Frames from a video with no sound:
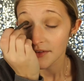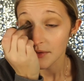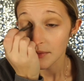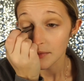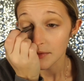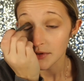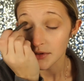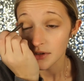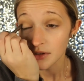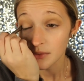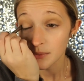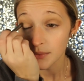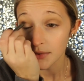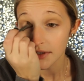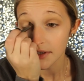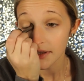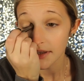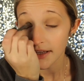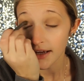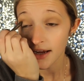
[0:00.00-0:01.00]
I'm just gonna
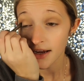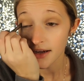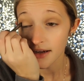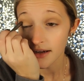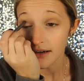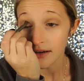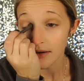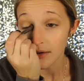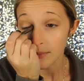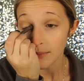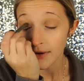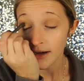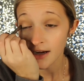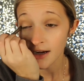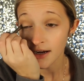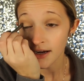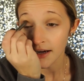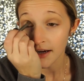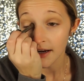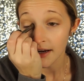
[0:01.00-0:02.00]
put that into
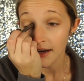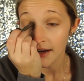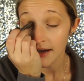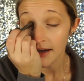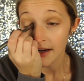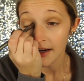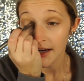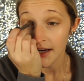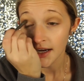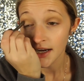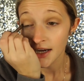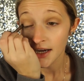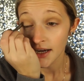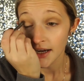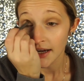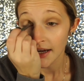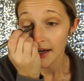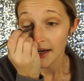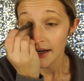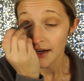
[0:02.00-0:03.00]
my
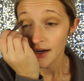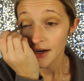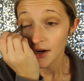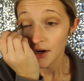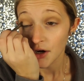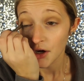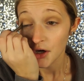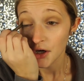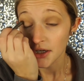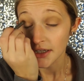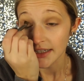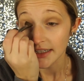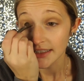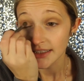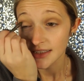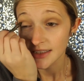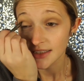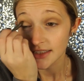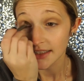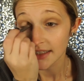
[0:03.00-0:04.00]

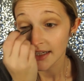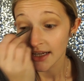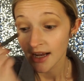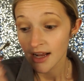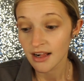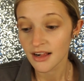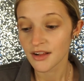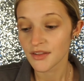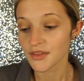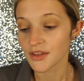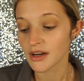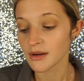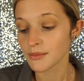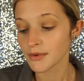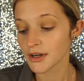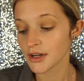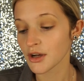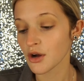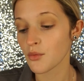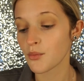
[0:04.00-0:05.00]
crease. Then I'm
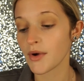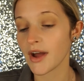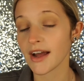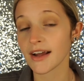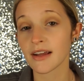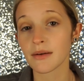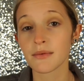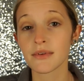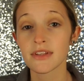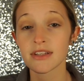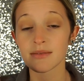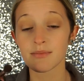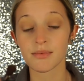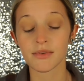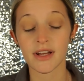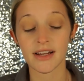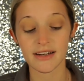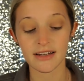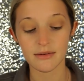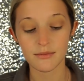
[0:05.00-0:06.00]
gonna go back in with this
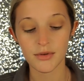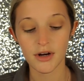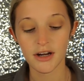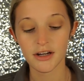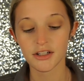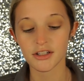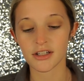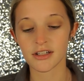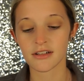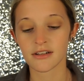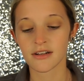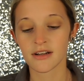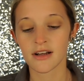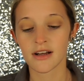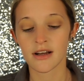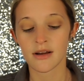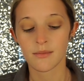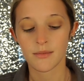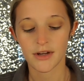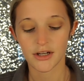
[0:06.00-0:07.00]
blending brush and
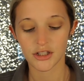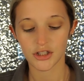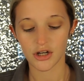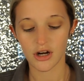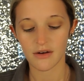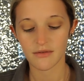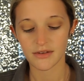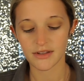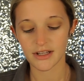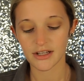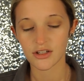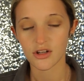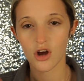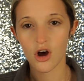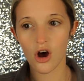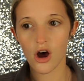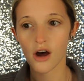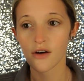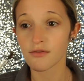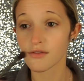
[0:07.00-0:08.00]
make sure everything's
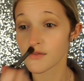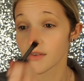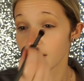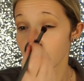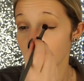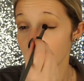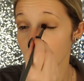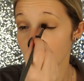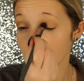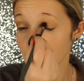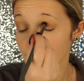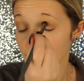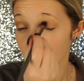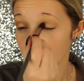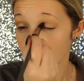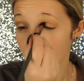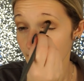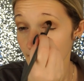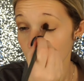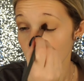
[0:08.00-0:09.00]
off of it, and I'm
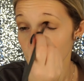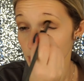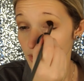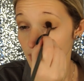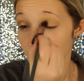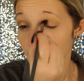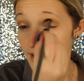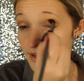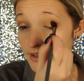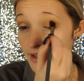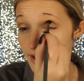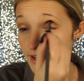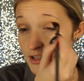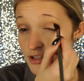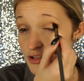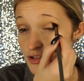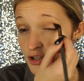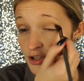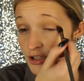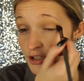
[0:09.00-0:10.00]
gonna blend like in
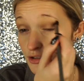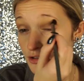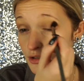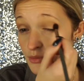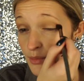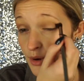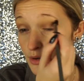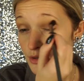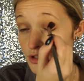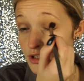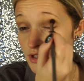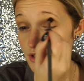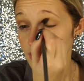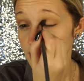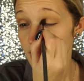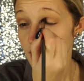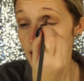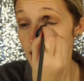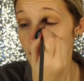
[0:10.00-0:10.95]
circular motions.